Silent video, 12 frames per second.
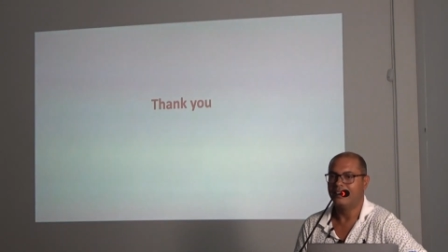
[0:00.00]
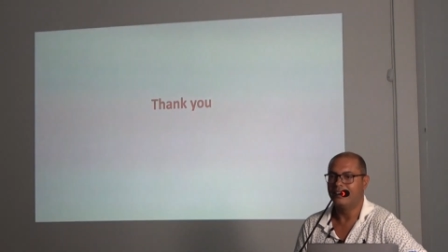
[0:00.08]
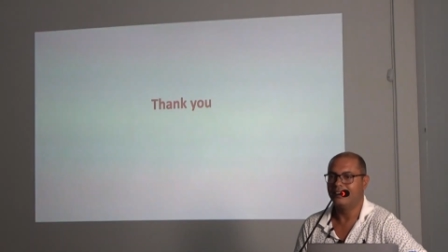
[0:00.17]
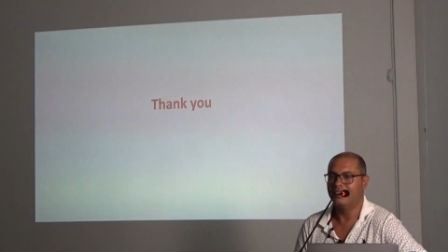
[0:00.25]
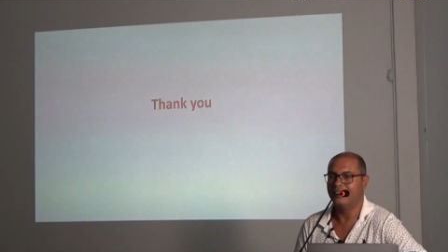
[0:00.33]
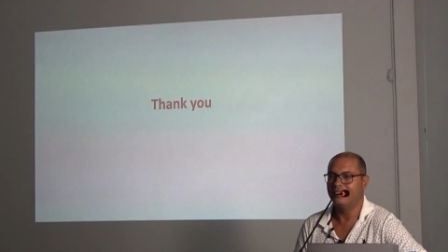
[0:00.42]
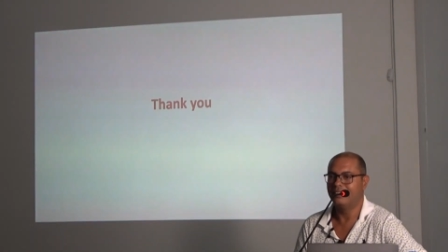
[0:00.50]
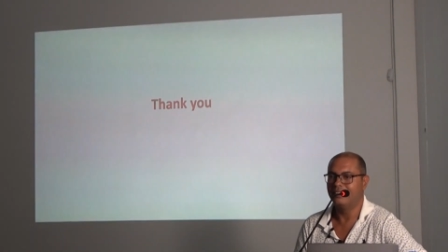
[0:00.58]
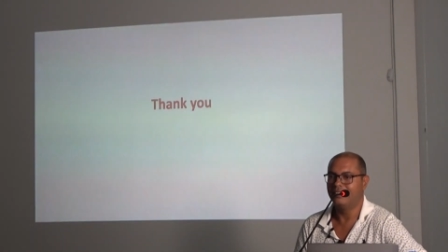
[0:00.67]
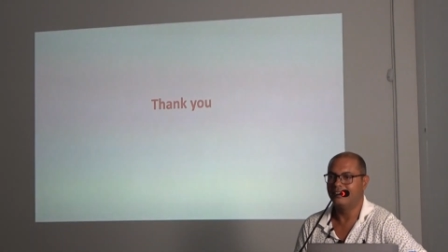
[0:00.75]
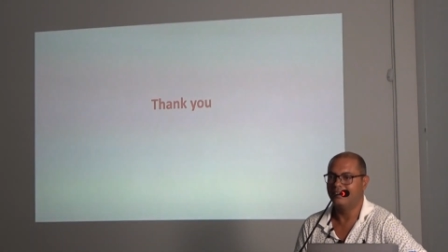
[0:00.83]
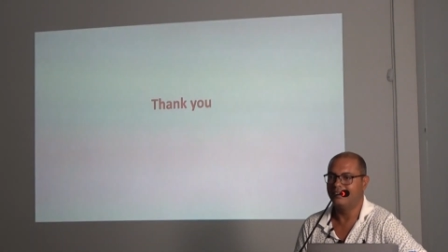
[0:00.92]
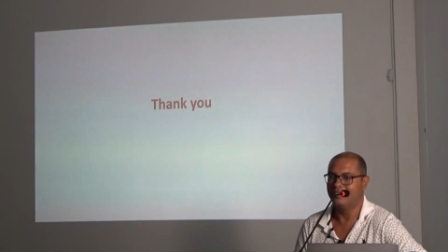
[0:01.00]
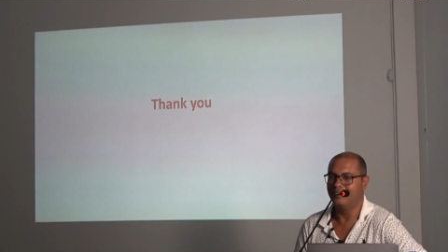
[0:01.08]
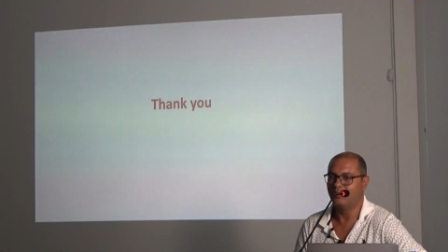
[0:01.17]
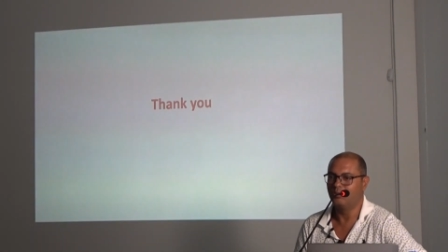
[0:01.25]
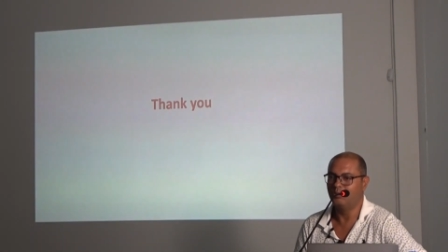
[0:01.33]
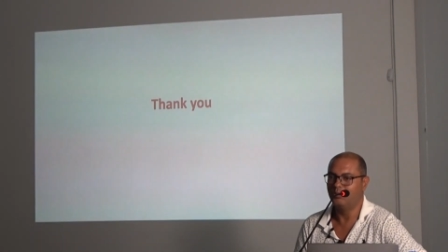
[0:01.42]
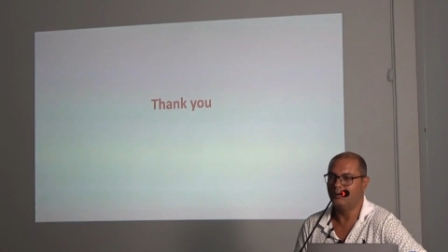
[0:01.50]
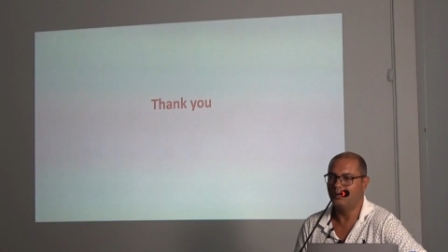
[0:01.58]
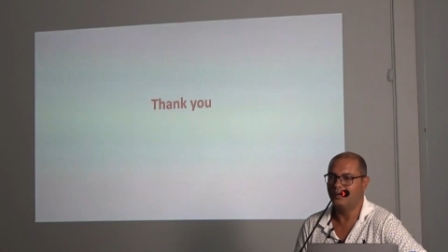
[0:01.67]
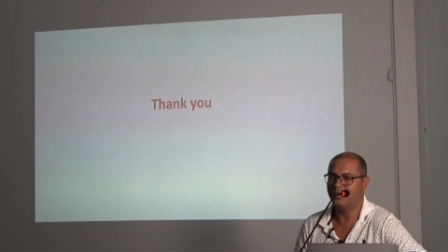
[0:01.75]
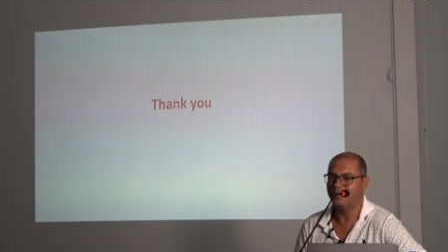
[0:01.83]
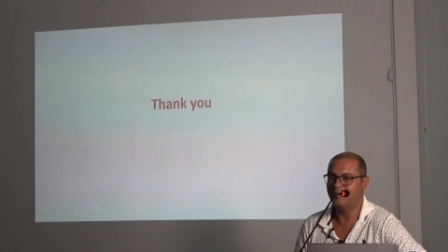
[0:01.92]

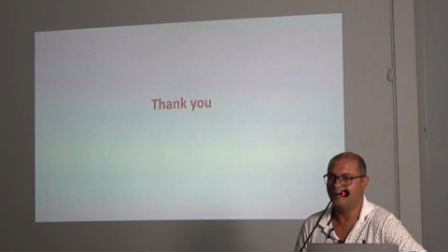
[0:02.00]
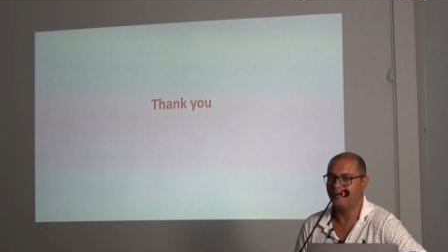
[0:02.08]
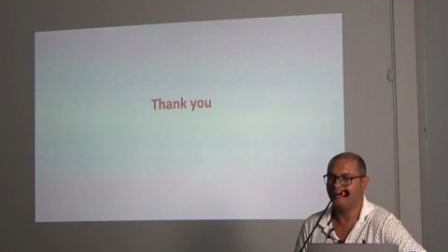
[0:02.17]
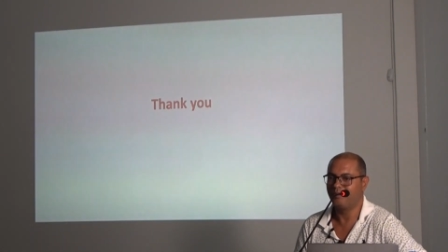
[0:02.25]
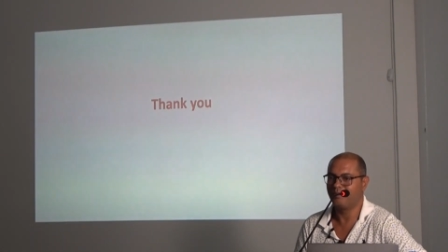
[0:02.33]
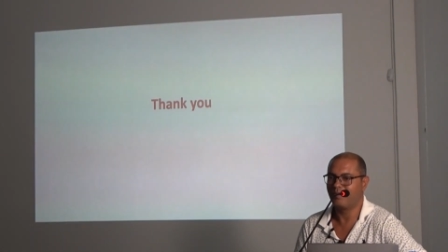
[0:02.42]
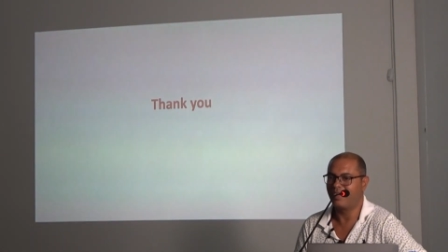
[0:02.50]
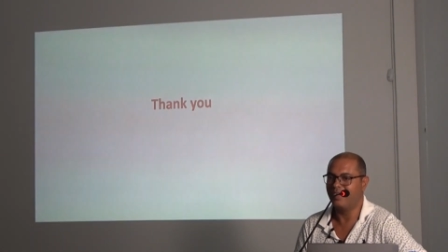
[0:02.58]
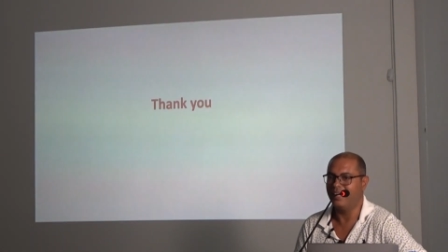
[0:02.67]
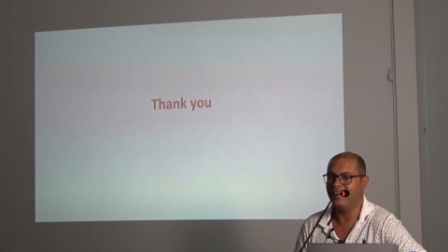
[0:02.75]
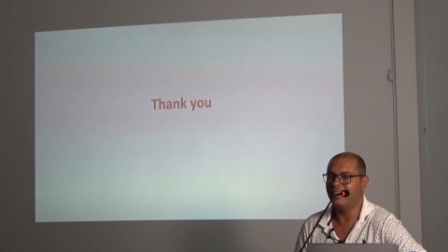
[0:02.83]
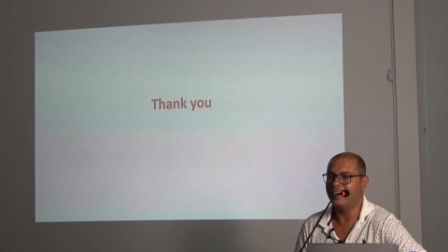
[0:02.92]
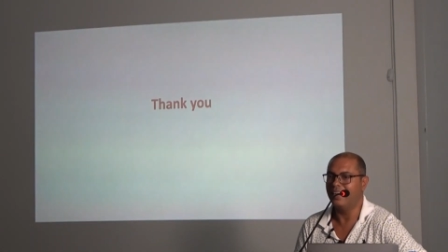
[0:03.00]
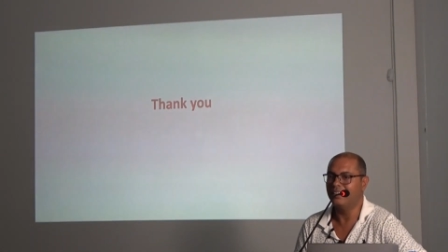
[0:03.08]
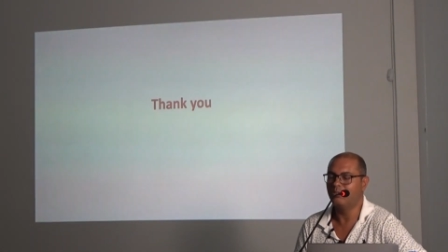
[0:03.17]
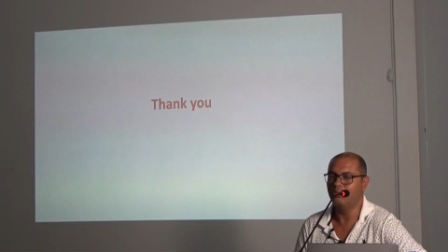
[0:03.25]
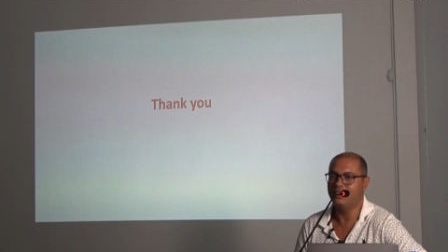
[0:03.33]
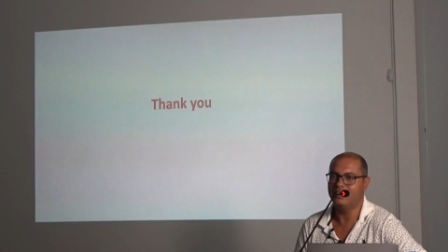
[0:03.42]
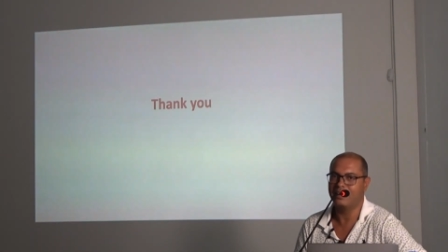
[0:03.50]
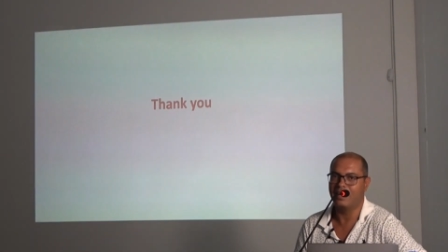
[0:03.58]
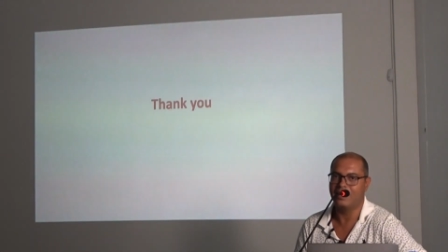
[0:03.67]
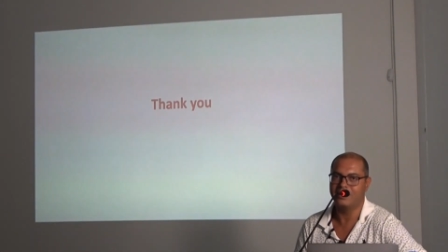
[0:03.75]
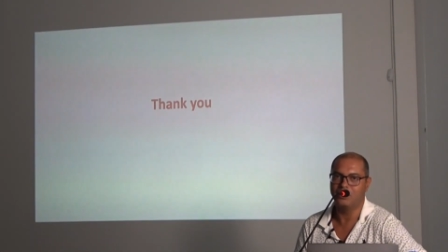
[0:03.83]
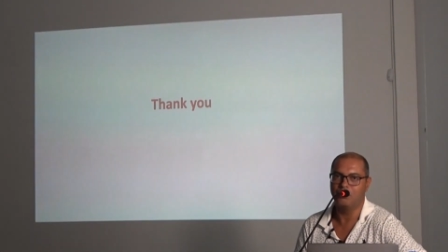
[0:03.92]
to think and to
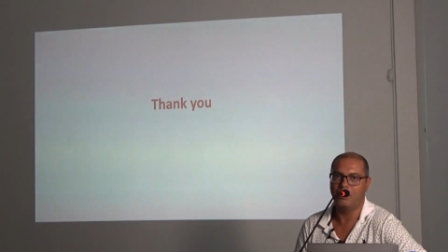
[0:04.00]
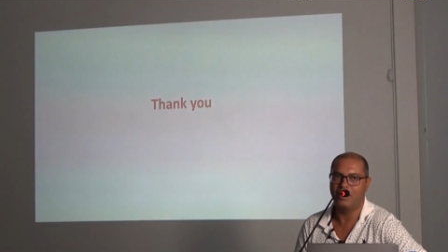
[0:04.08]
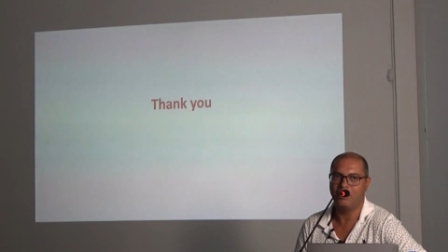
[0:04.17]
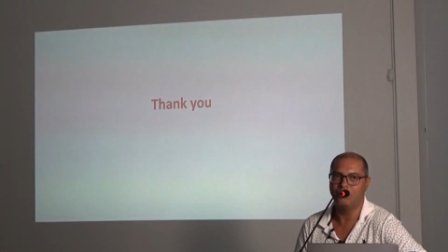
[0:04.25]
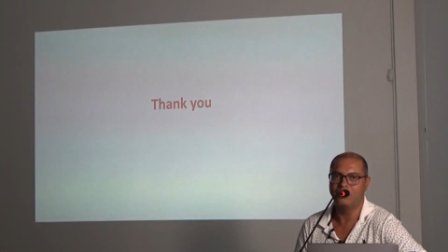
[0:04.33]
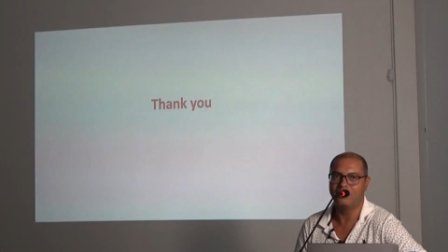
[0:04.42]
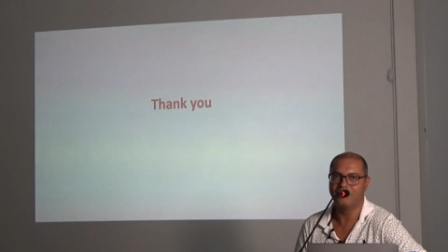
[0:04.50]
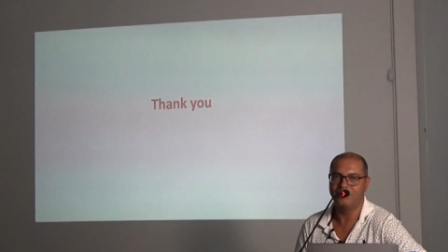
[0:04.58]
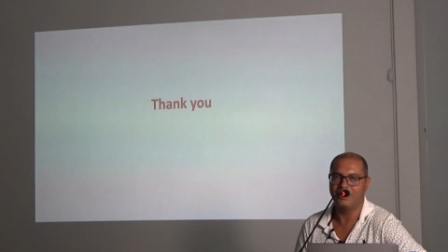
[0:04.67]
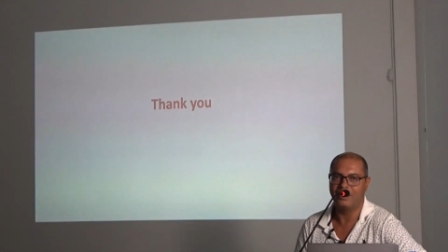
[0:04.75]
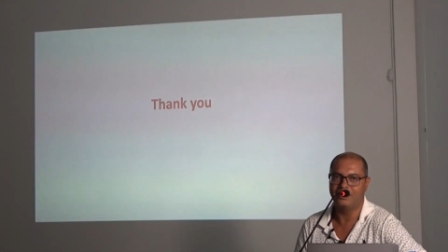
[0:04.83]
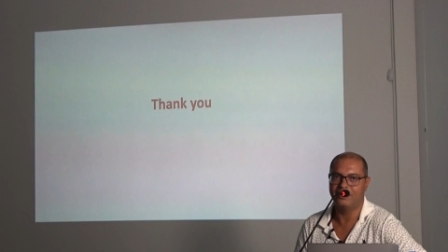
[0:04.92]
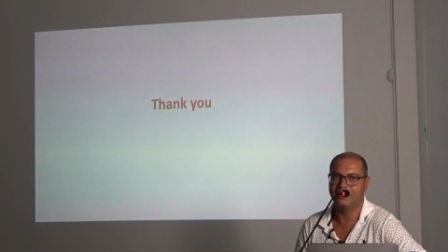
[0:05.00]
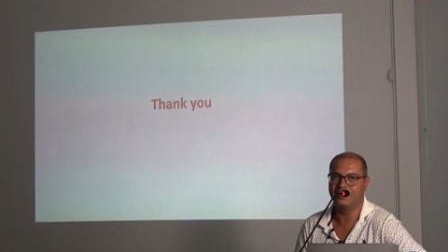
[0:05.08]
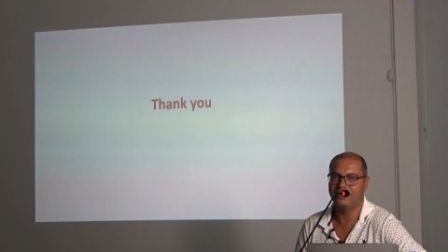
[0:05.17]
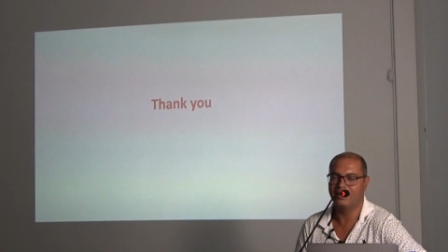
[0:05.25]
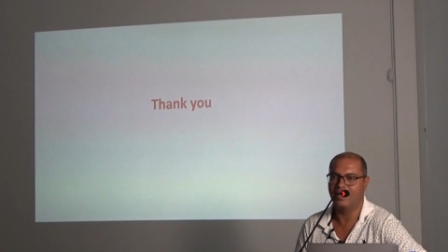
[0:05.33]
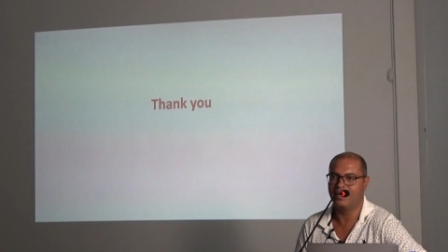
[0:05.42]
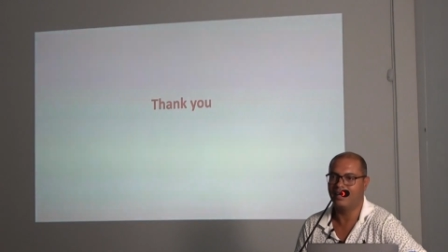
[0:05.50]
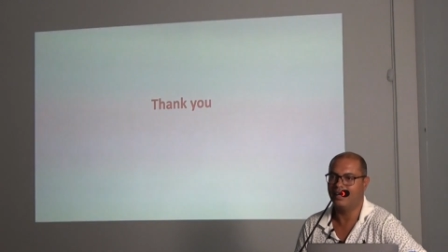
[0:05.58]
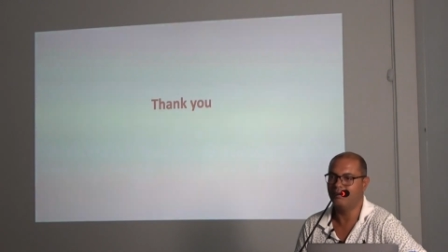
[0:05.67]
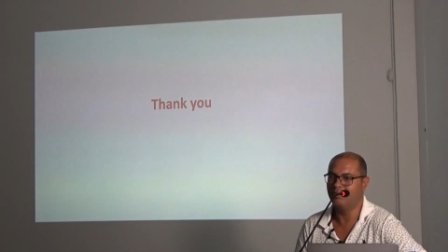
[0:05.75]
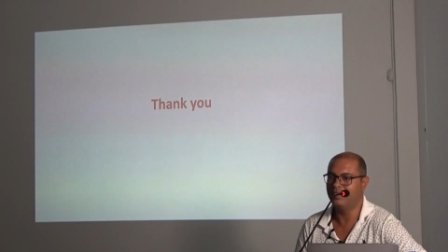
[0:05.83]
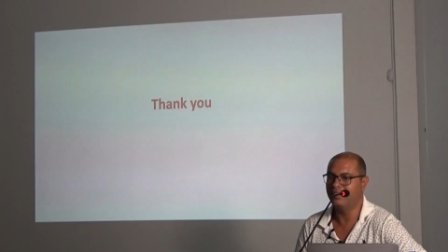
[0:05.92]
discuss about
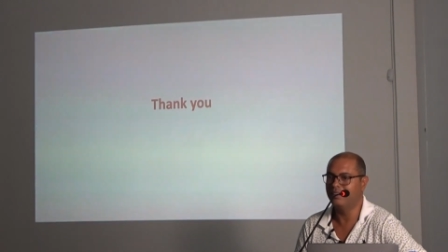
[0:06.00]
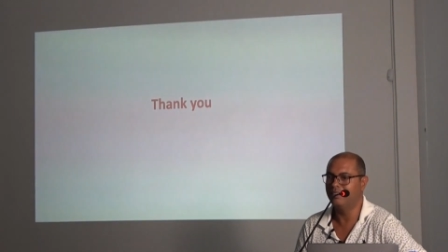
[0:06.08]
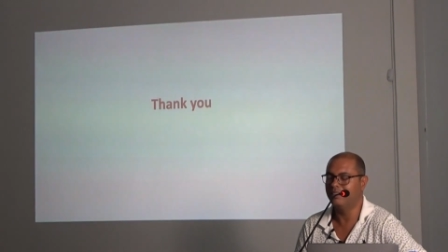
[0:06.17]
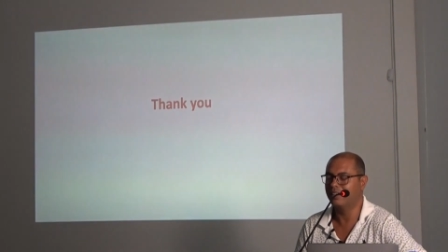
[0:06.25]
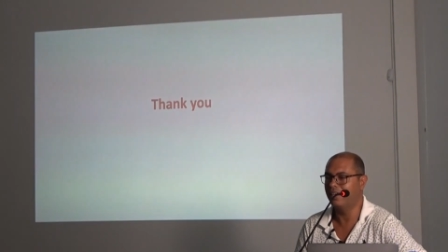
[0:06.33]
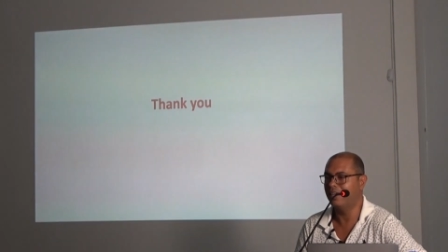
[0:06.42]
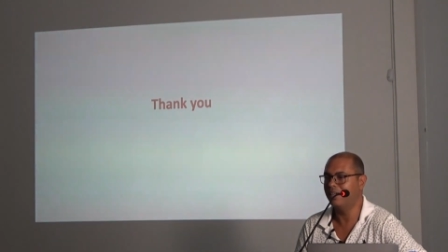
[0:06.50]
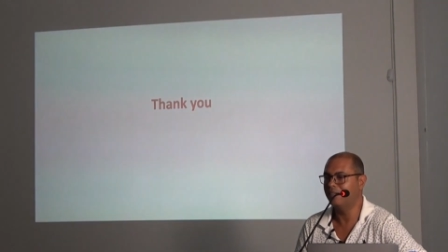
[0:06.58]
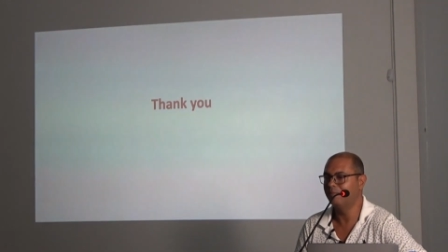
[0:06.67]
archiving care.